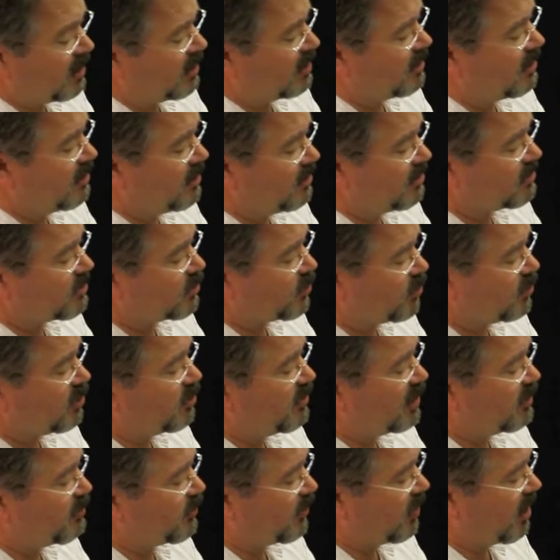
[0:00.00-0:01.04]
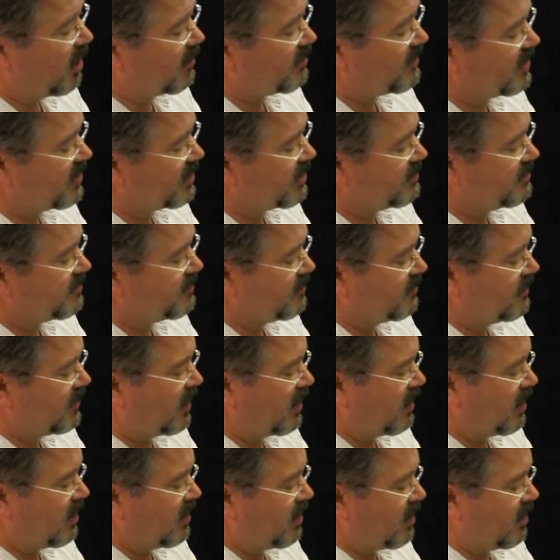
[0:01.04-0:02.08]
The user will be prompted
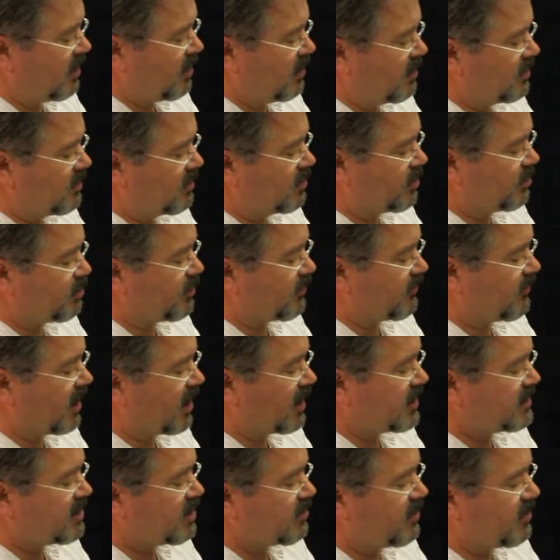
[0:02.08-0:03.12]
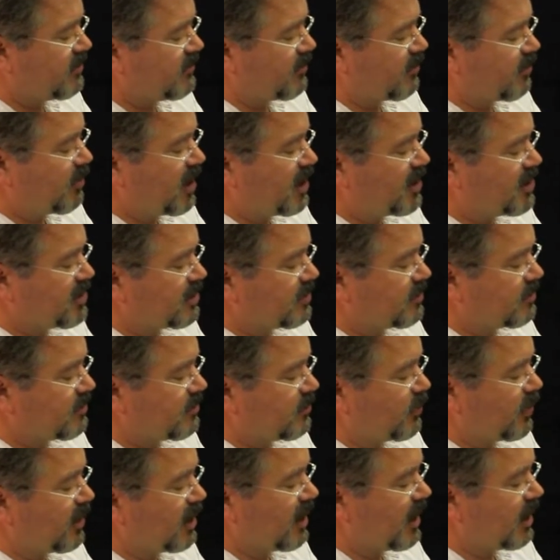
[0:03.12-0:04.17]
to provide some information.
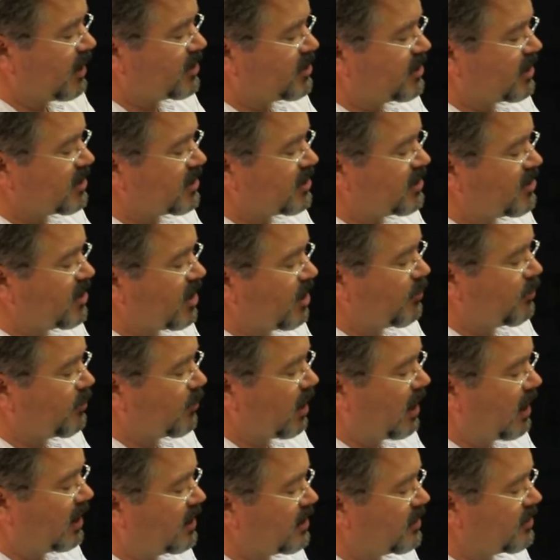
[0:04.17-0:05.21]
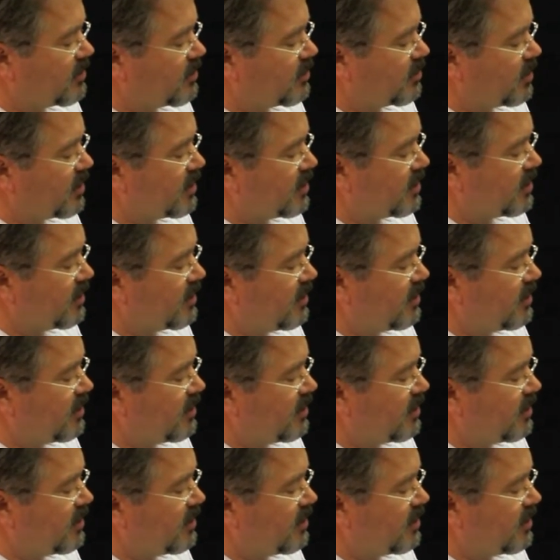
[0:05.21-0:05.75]
We can't just jump right into it.